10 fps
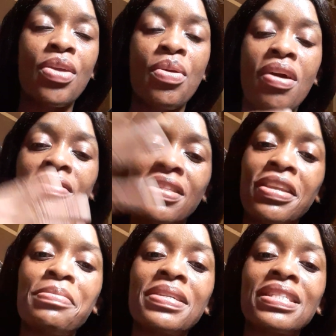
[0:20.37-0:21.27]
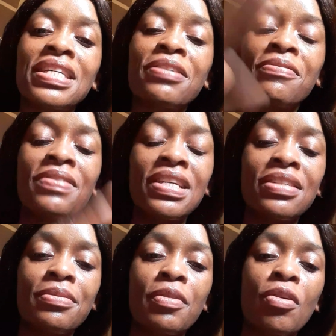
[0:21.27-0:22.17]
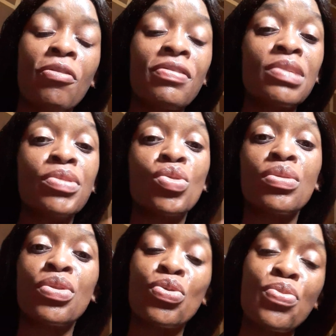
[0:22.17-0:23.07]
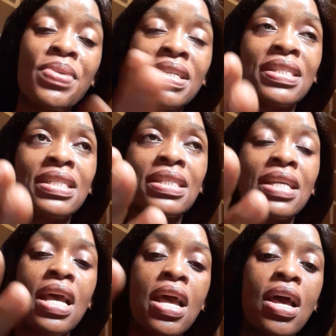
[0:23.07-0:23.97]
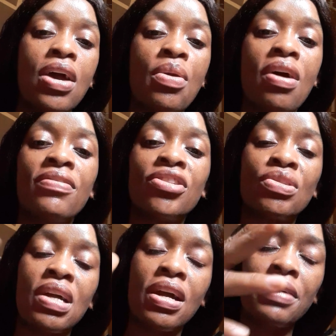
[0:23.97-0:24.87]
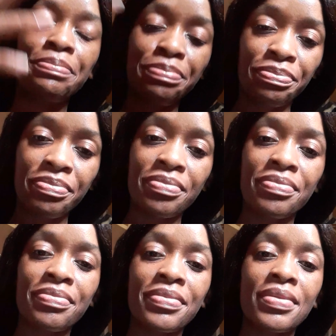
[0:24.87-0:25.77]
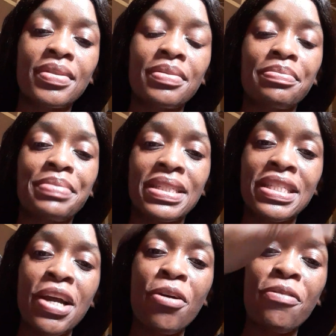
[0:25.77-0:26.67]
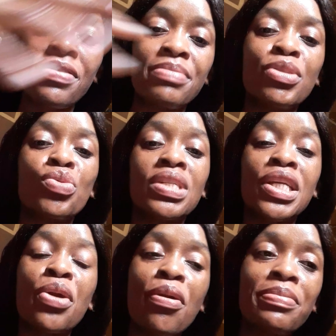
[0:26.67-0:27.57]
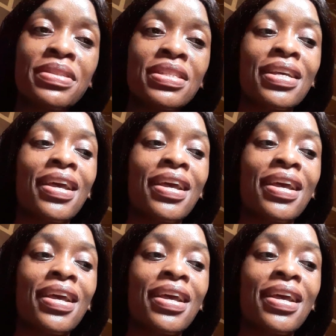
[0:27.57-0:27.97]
You have interpersonal conflict, conflict between two persons. You have intrapersonal conflict between groups.